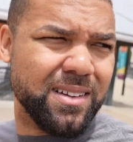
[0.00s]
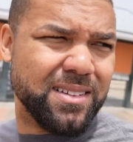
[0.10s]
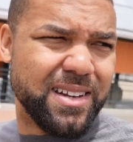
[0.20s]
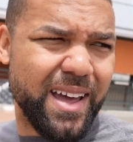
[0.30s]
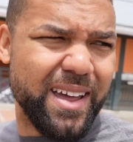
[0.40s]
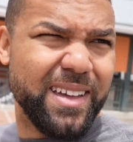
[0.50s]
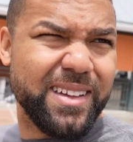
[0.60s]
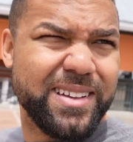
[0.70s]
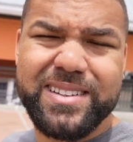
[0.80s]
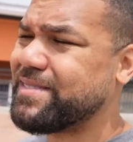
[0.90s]
today,
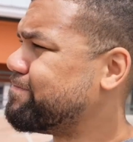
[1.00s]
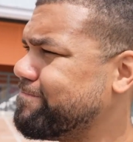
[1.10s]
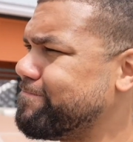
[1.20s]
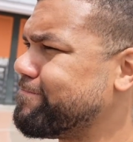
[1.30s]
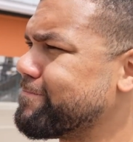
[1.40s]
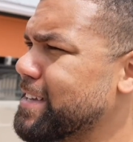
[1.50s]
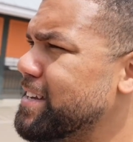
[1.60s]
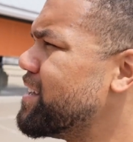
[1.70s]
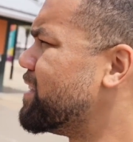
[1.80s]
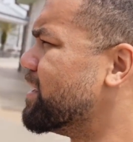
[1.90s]

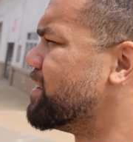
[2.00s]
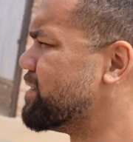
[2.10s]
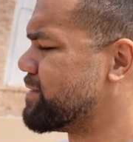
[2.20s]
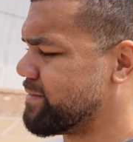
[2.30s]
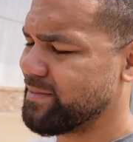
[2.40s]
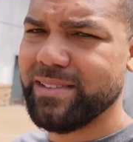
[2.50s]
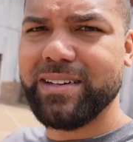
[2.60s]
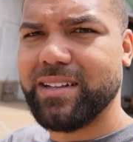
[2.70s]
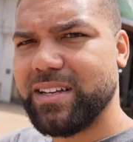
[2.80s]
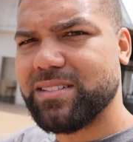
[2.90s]
nothing.
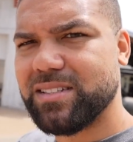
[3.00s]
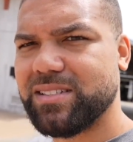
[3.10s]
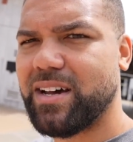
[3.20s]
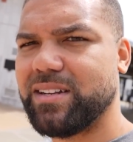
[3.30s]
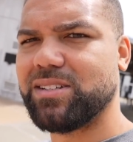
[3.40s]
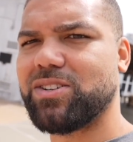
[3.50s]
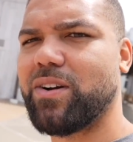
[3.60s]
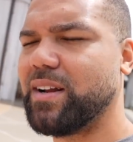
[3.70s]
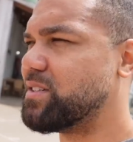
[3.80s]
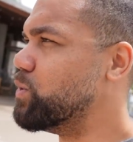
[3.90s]
At least the sun is
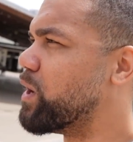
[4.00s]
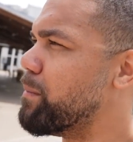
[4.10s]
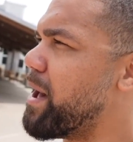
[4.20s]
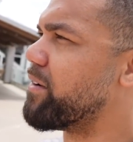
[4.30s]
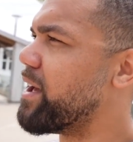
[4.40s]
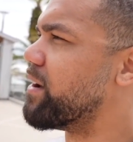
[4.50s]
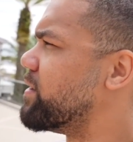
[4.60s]
starting to come out now.